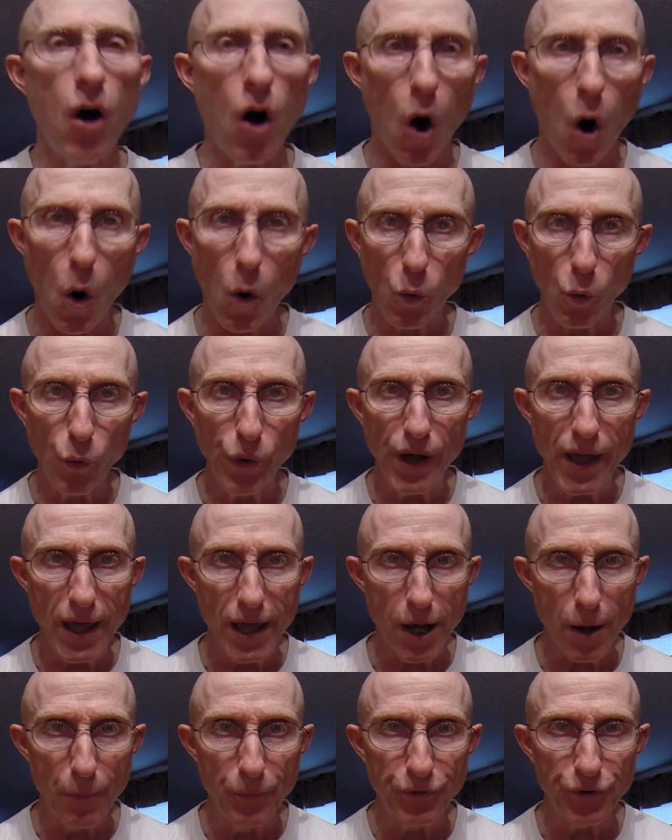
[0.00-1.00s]
on
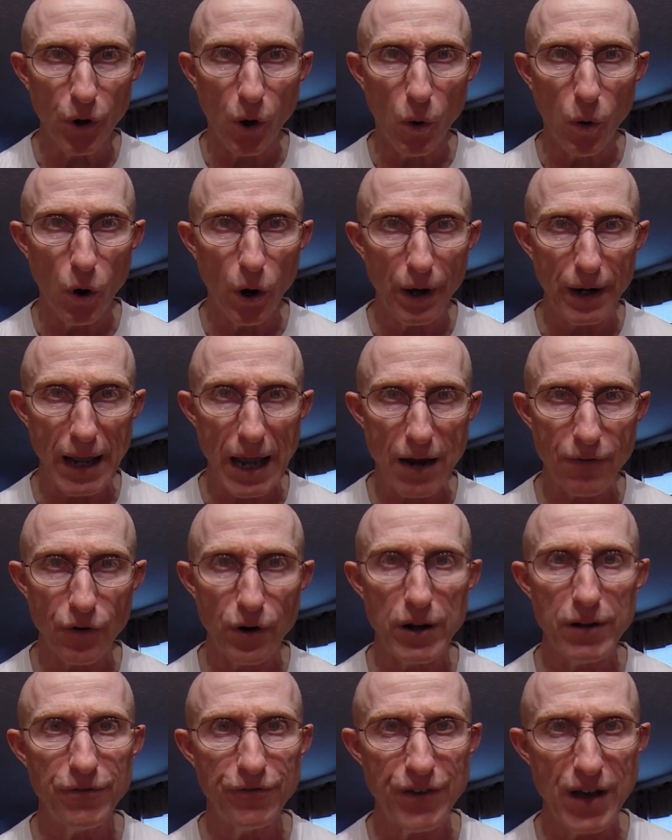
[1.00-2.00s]
whims or
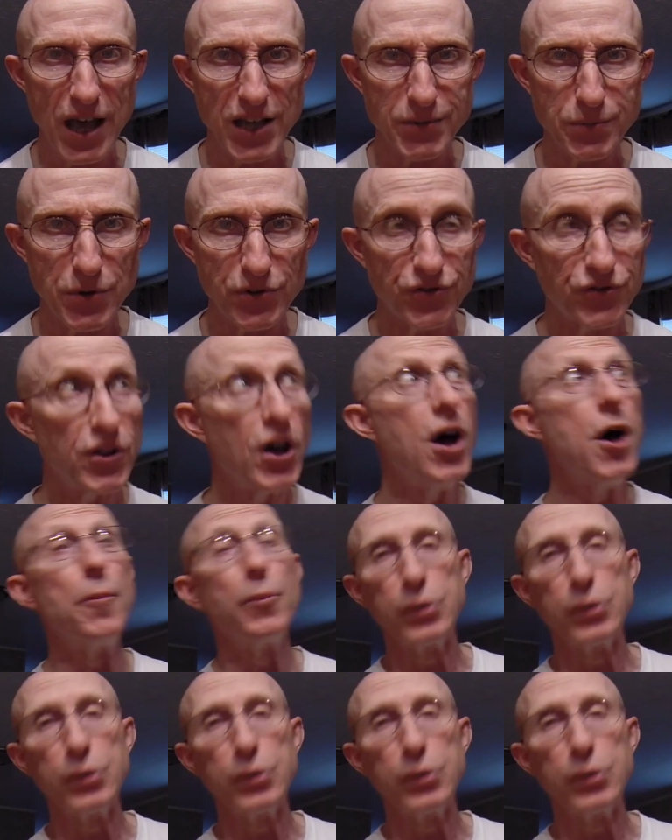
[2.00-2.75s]
whatever investments,